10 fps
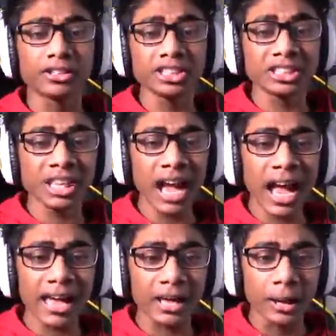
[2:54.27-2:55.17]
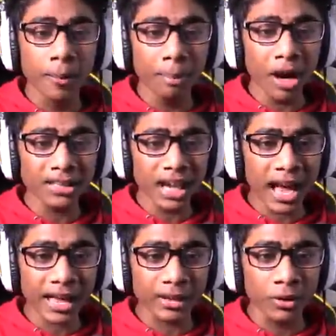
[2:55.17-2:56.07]
Just die! Bro,
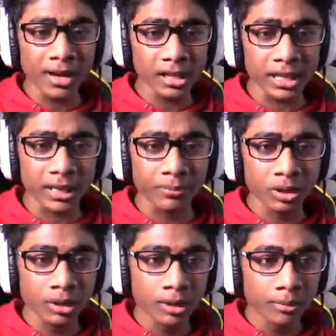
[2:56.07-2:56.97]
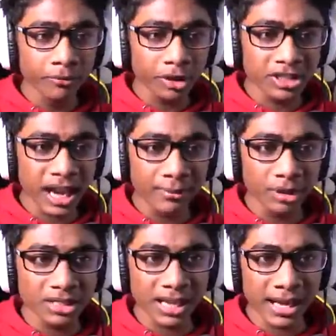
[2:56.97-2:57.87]
die! Quickly! Before time
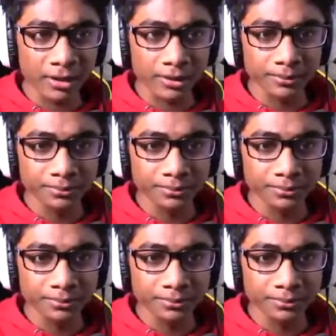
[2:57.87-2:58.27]
runs out.